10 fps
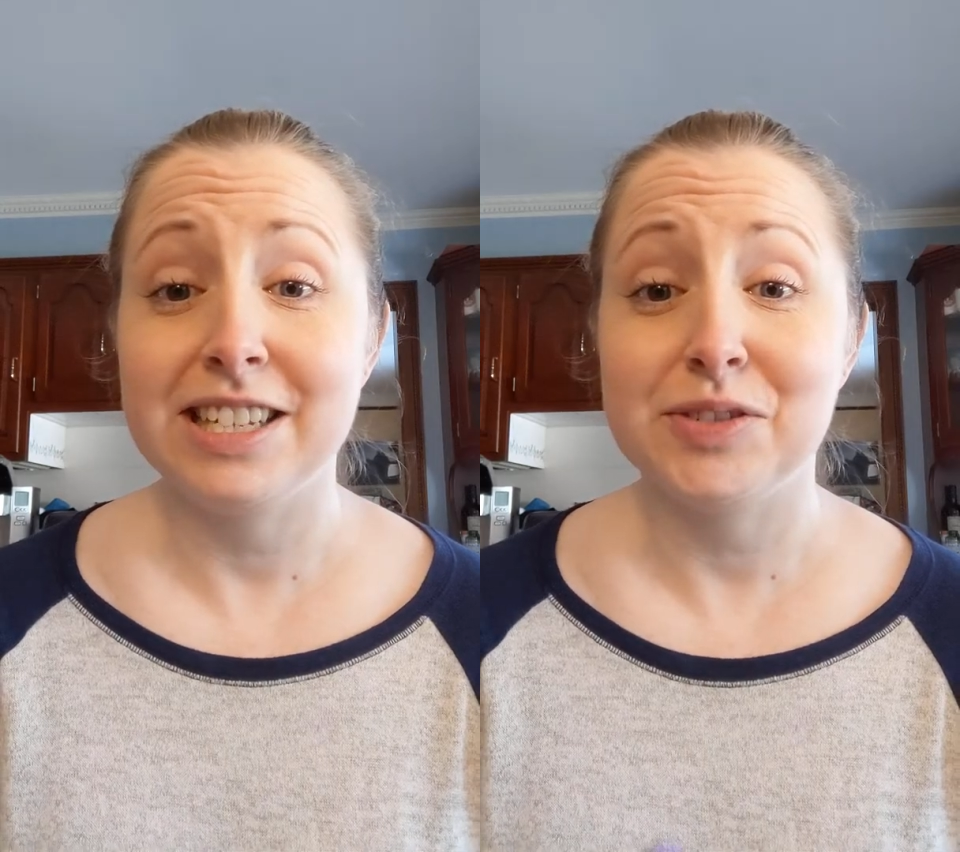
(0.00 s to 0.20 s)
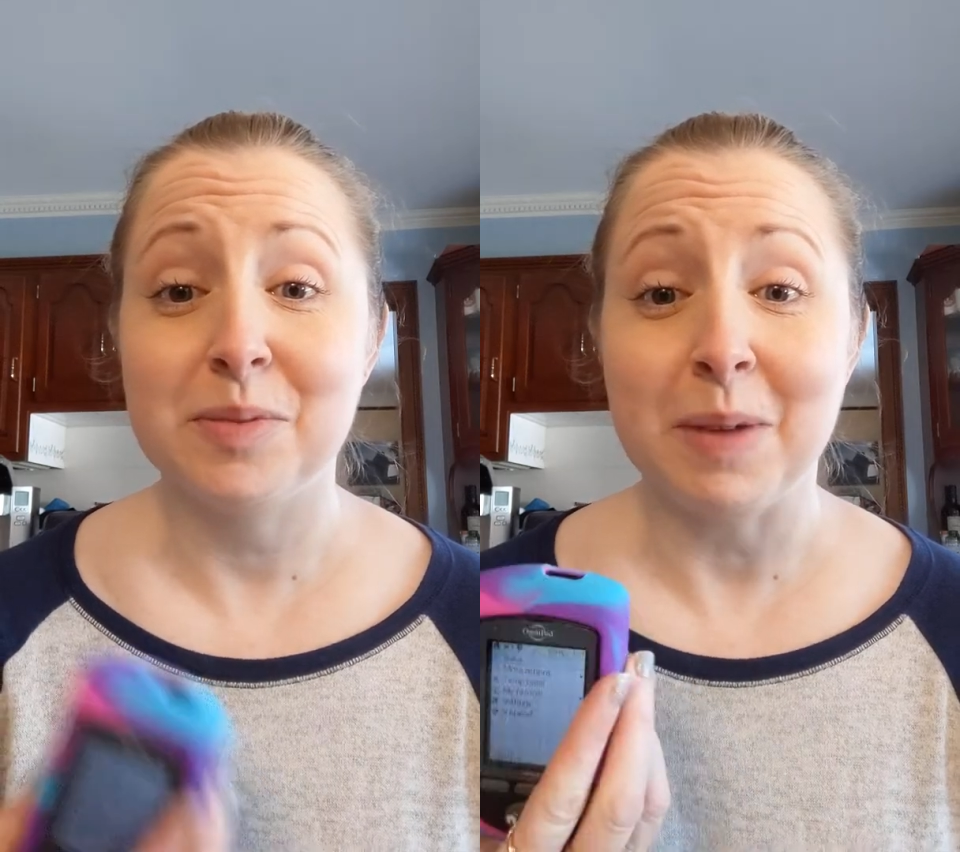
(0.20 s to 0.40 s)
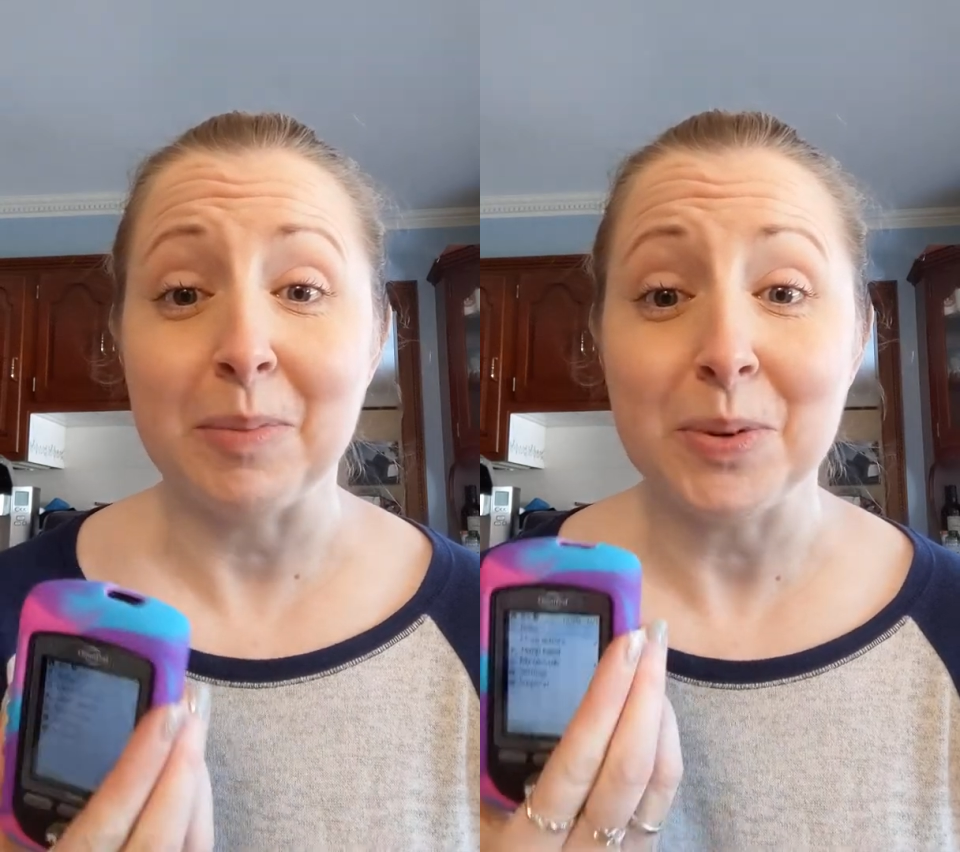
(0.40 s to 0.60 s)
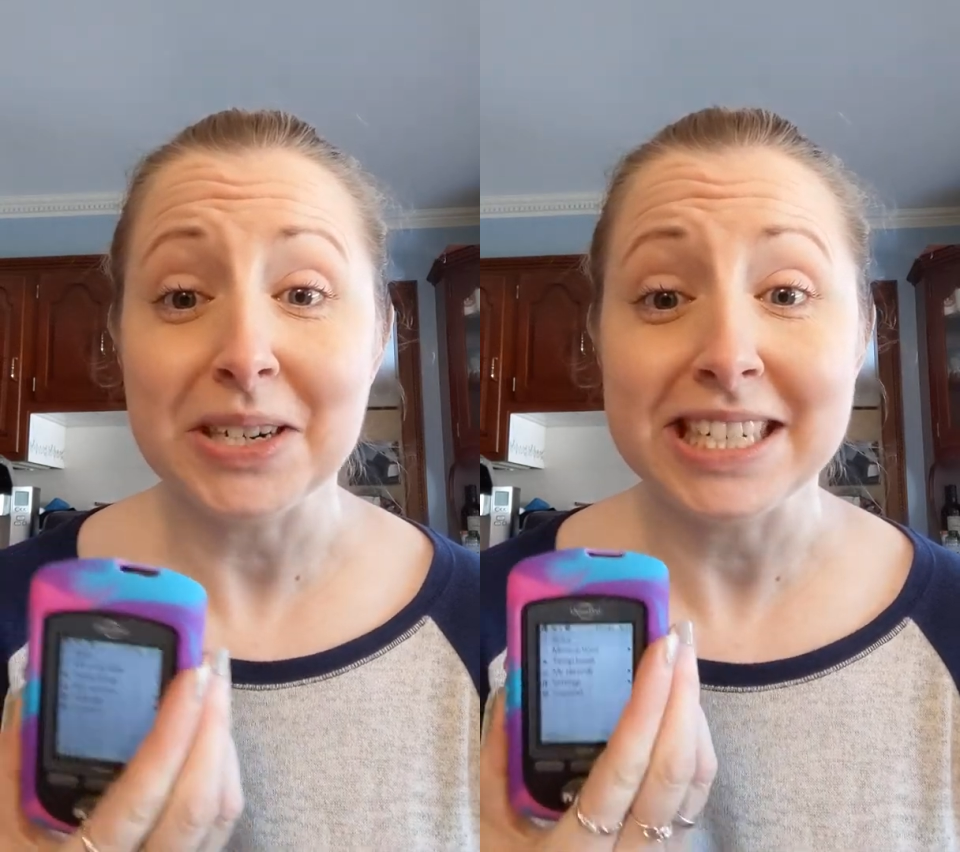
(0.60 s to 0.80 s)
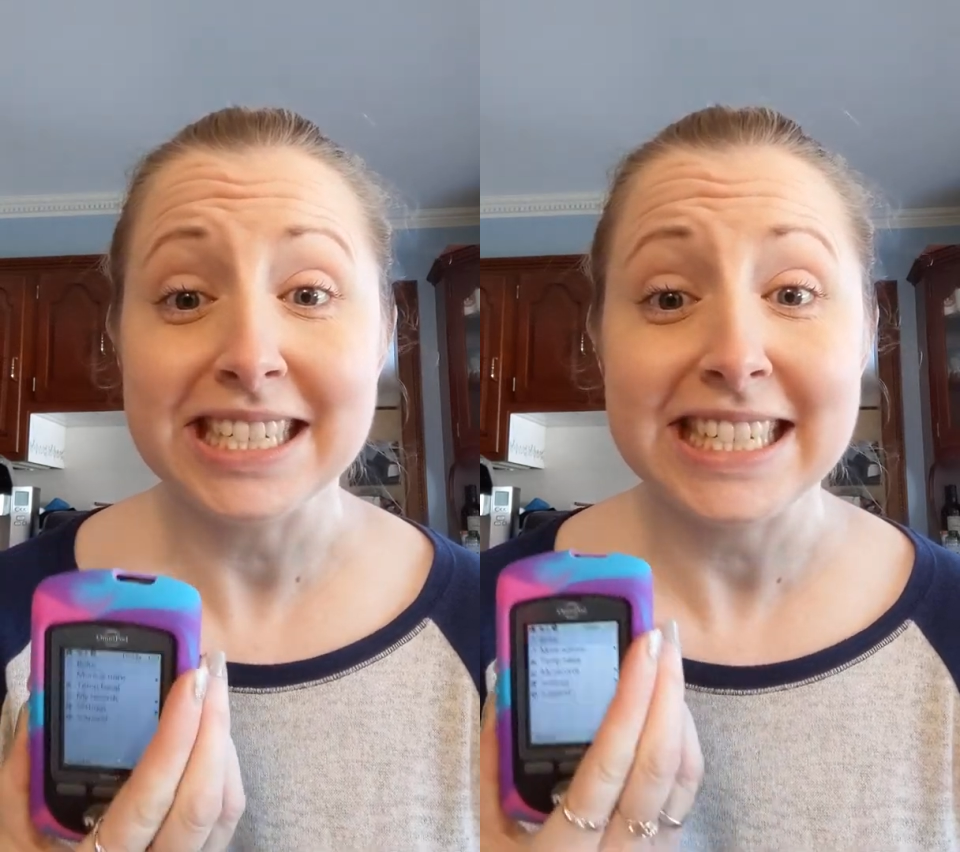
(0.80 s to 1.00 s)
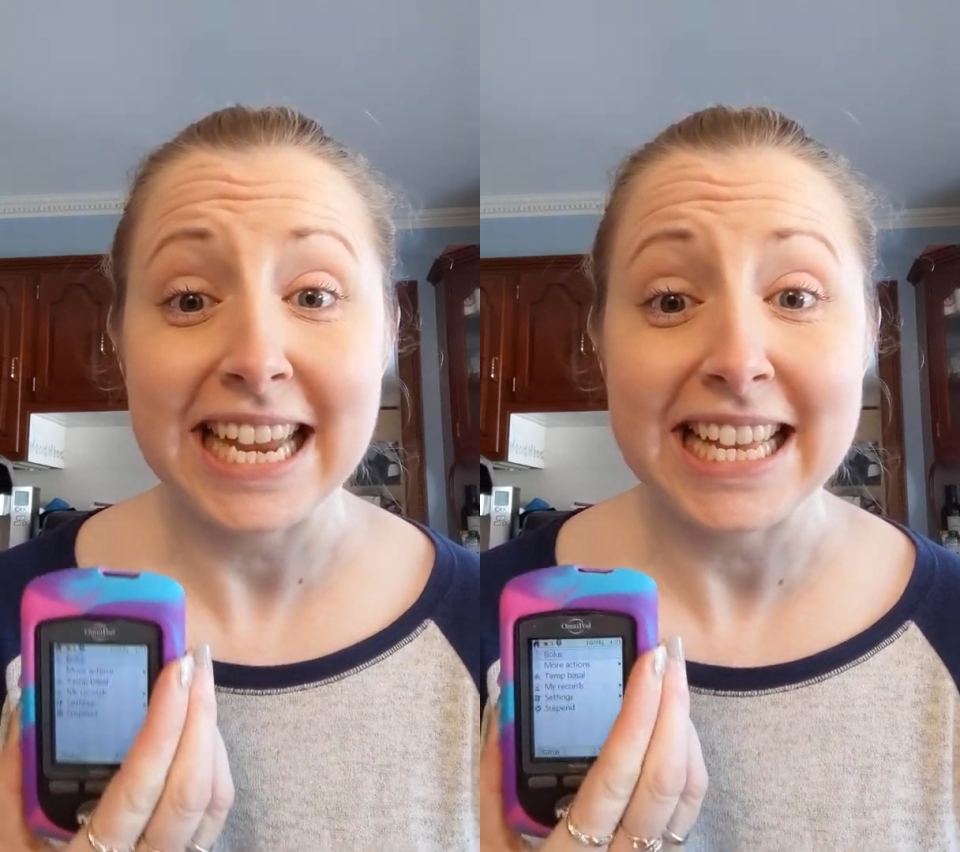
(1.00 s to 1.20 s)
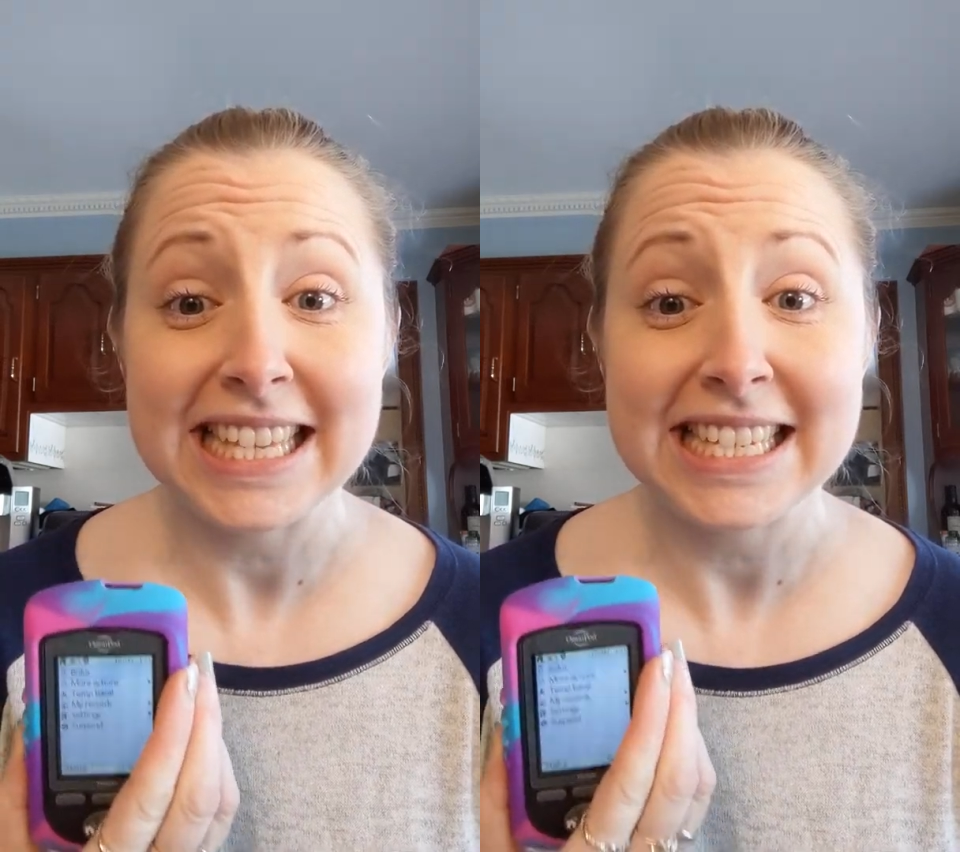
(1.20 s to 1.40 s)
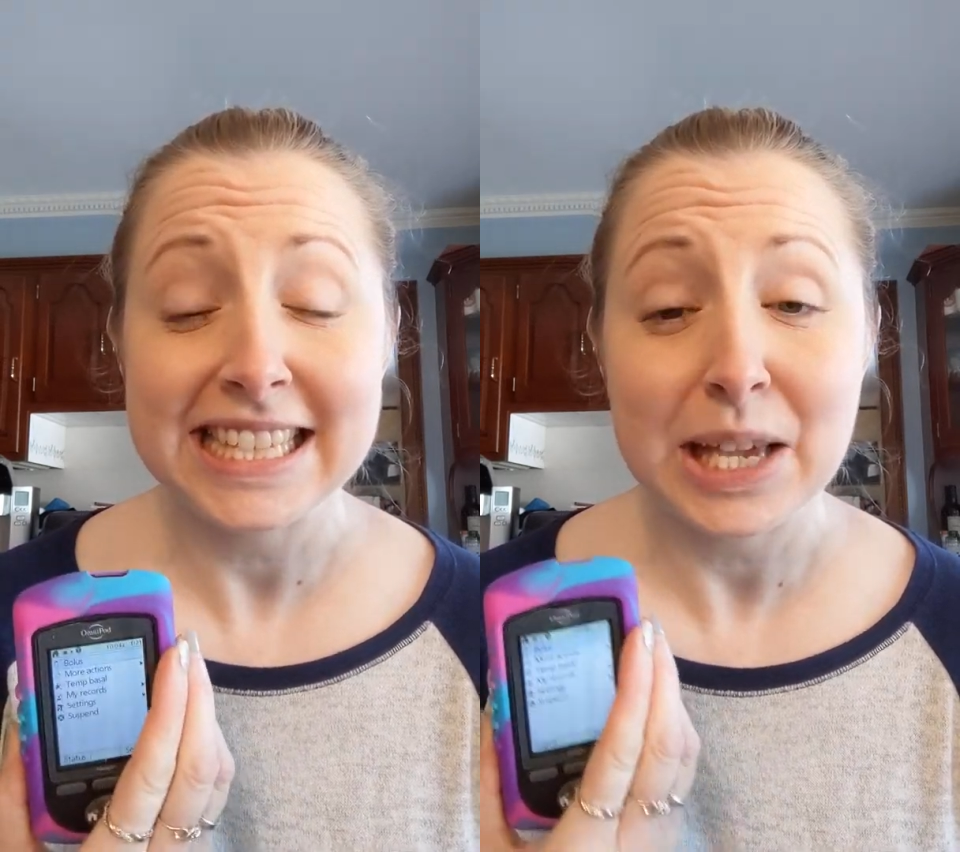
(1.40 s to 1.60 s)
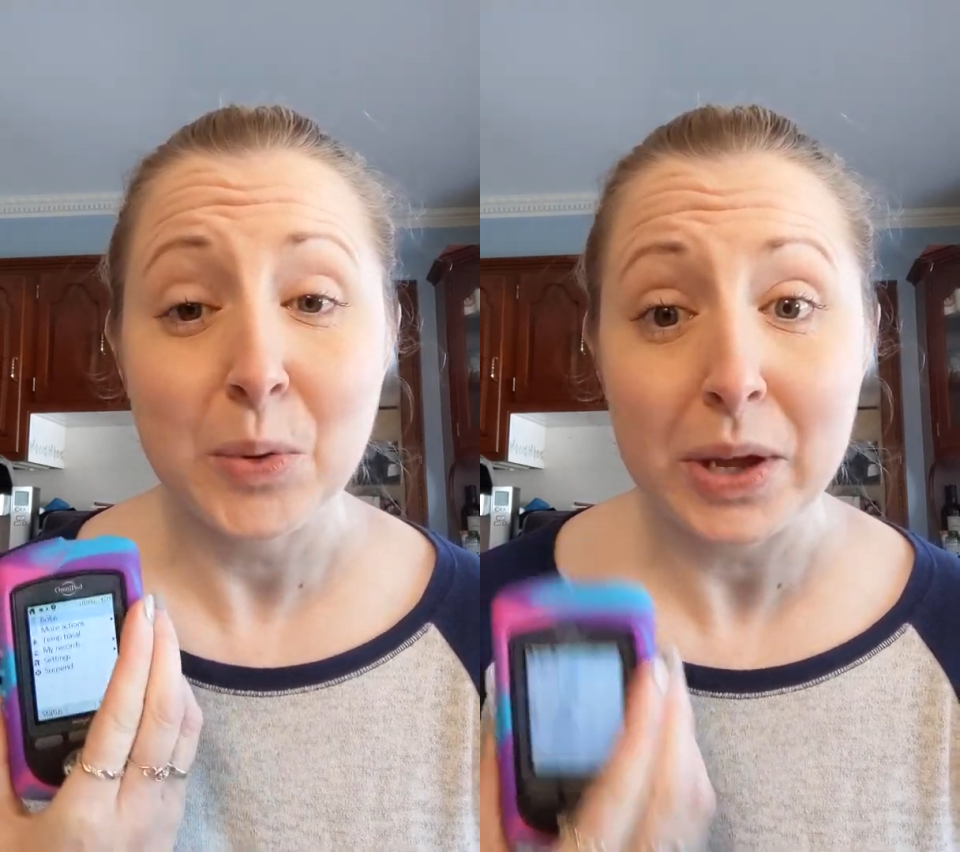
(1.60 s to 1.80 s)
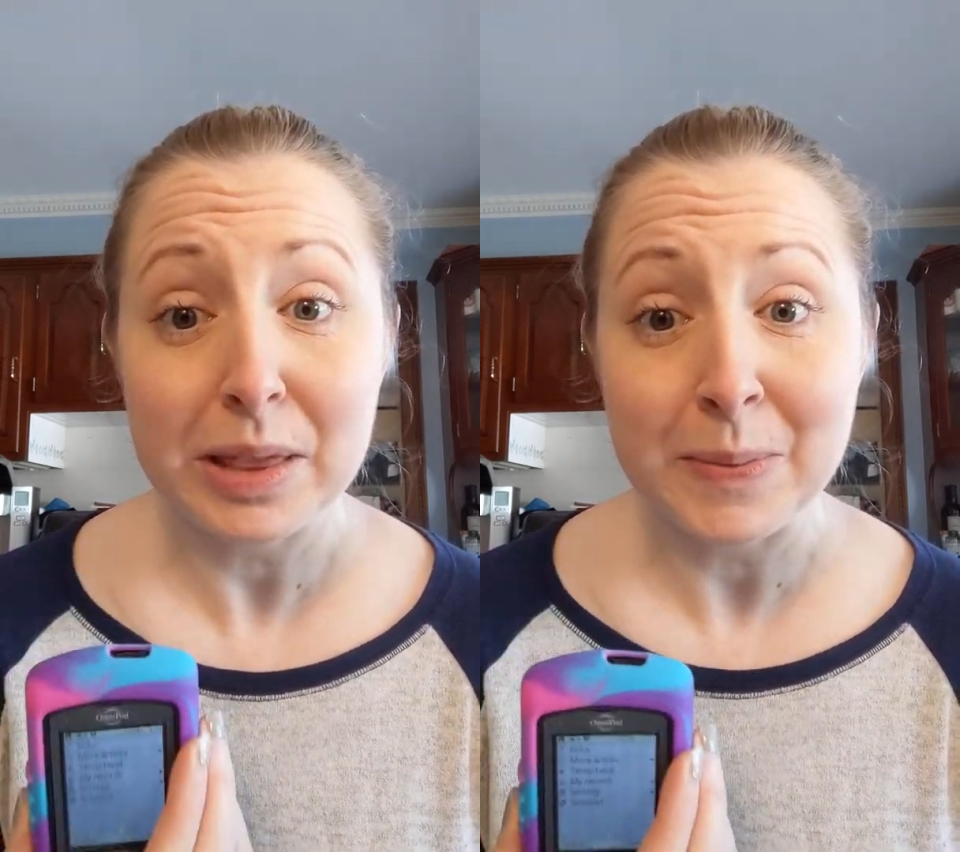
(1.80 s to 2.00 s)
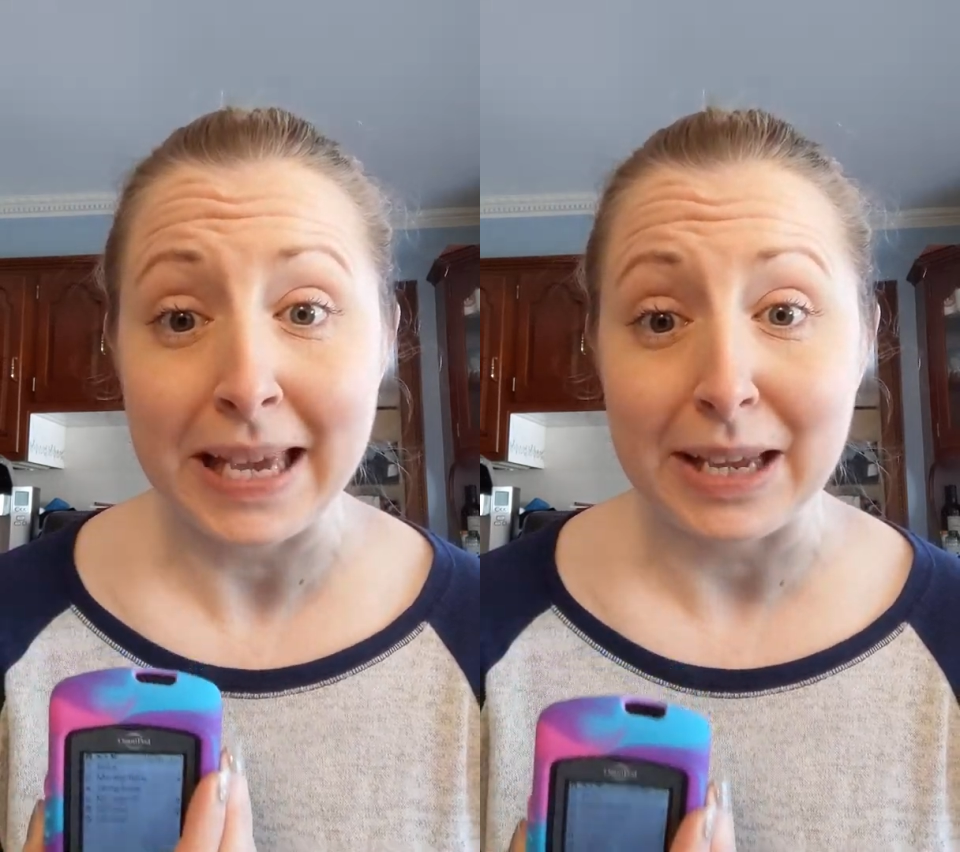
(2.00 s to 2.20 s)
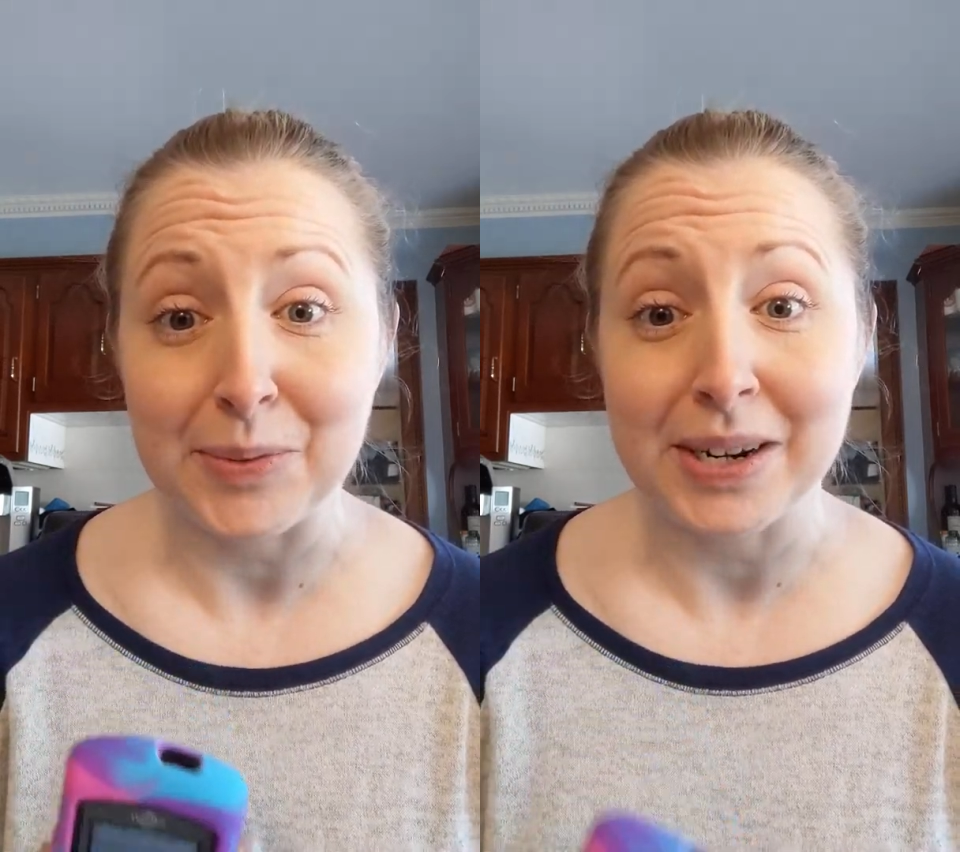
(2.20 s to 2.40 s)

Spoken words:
is remembering to take this thing with me